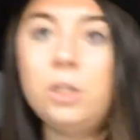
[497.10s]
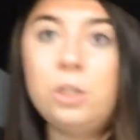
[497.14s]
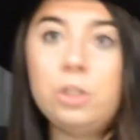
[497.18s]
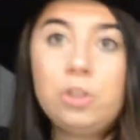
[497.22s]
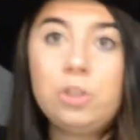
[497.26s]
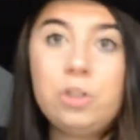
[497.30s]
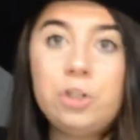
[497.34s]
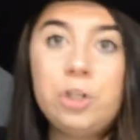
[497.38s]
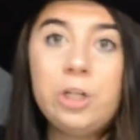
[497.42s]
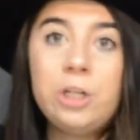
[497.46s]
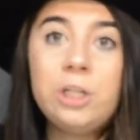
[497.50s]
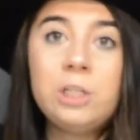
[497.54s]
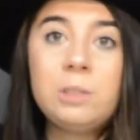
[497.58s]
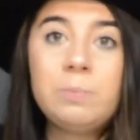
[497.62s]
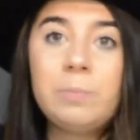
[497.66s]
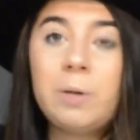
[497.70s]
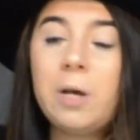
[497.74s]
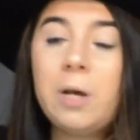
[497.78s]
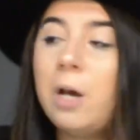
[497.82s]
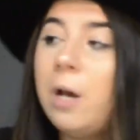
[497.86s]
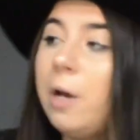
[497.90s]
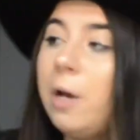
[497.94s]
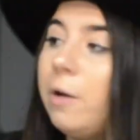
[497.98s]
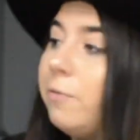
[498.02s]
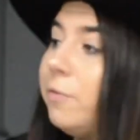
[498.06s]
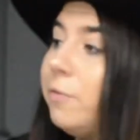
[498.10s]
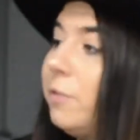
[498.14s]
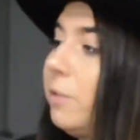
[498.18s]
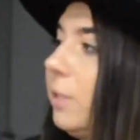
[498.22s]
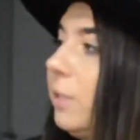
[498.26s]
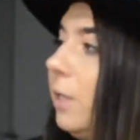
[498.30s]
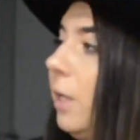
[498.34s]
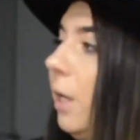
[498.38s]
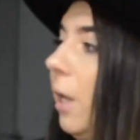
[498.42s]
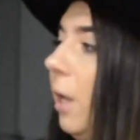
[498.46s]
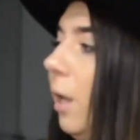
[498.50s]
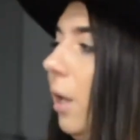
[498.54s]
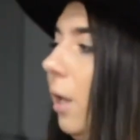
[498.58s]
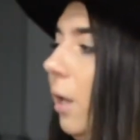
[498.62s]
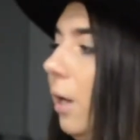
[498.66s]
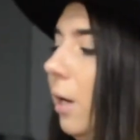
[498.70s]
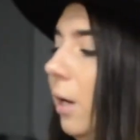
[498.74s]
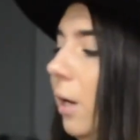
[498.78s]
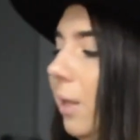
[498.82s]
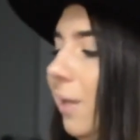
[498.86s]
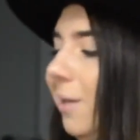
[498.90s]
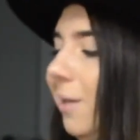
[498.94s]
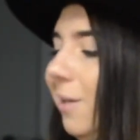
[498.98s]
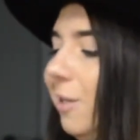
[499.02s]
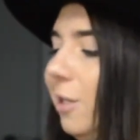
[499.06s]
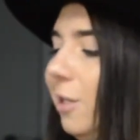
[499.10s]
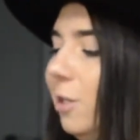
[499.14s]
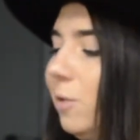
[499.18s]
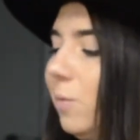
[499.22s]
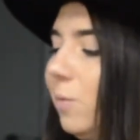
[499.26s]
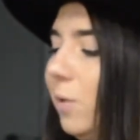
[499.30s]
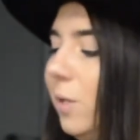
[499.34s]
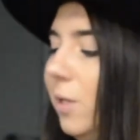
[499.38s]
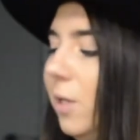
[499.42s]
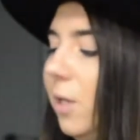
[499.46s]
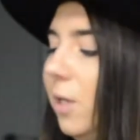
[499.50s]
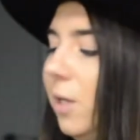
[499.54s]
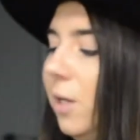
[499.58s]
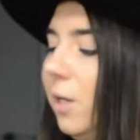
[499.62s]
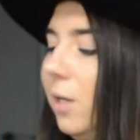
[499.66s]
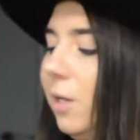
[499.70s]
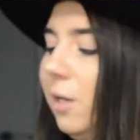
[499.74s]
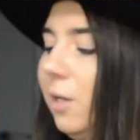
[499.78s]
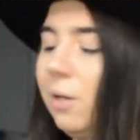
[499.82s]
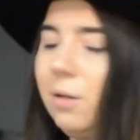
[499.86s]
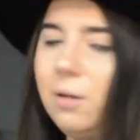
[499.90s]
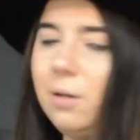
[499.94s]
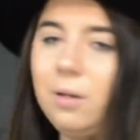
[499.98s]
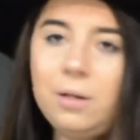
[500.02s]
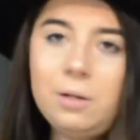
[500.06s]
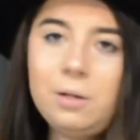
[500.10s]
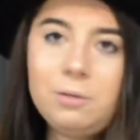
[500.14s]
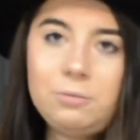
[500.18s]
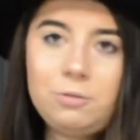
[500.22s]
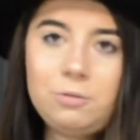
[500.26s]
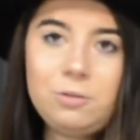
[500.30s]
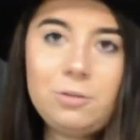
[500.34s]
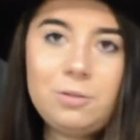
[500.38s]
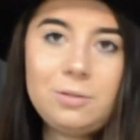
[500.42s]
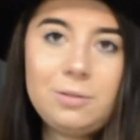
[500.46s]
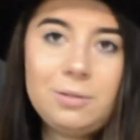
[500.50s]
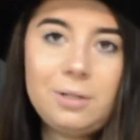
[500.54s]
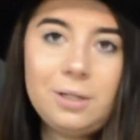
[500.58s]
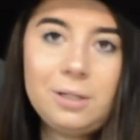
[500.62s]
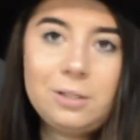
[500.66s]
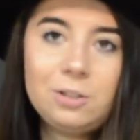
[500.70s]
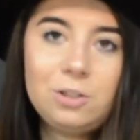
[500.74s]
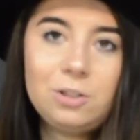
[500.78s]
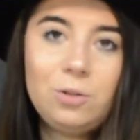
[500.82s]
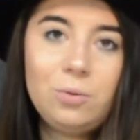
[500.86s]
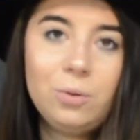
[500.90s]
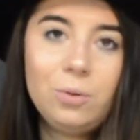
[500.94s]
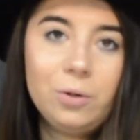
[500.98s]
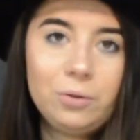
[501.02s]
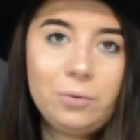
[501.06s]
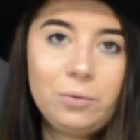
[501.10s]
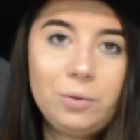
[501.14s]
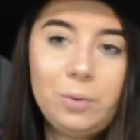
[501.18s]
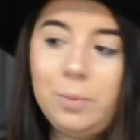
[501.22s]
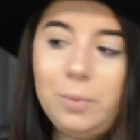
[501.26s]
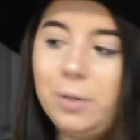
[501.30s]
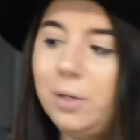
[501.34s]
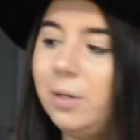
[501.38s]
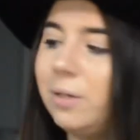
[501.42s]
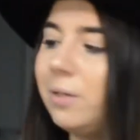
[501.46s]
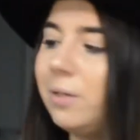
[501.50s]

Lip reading: cheese puffs, and I think these were like, you know, just like $2 or $3.